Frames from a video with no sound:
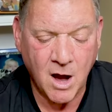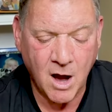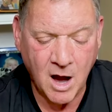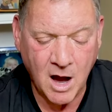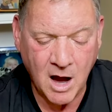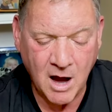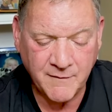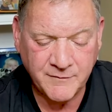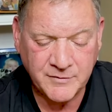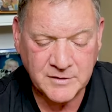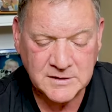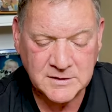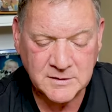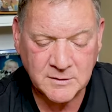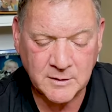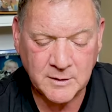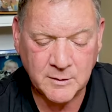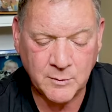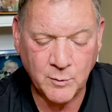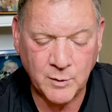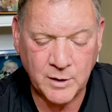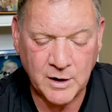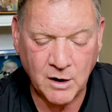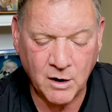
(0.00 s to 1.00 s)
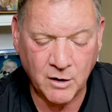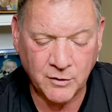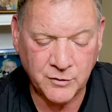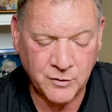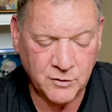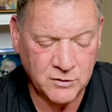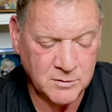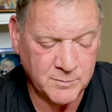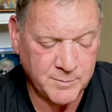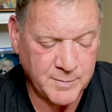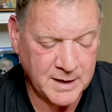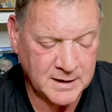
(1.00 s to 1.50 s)
Obviously, we all
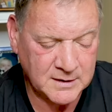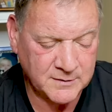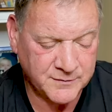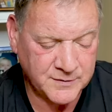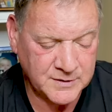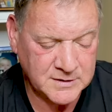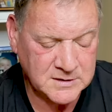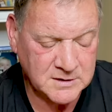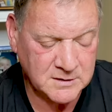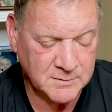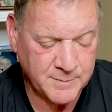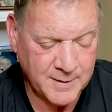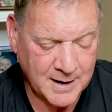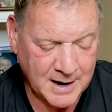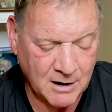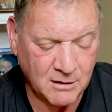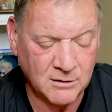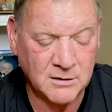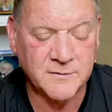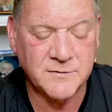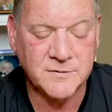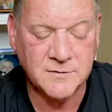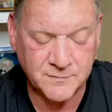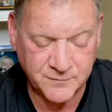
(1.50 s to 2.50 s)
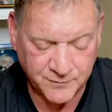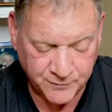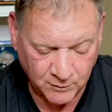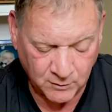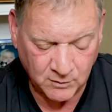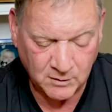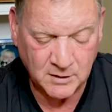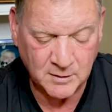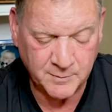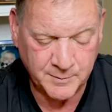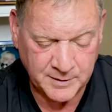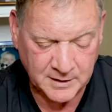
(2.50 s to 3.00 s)
know the benefits of the power lifts and
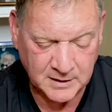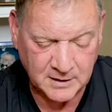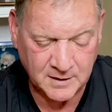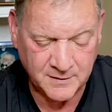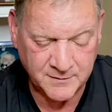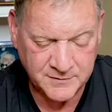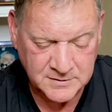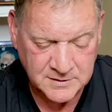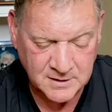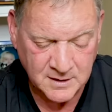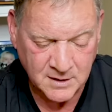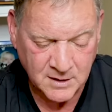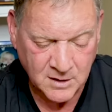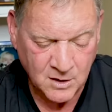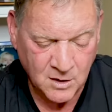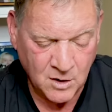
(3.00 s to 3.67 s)
full Olympic lifts,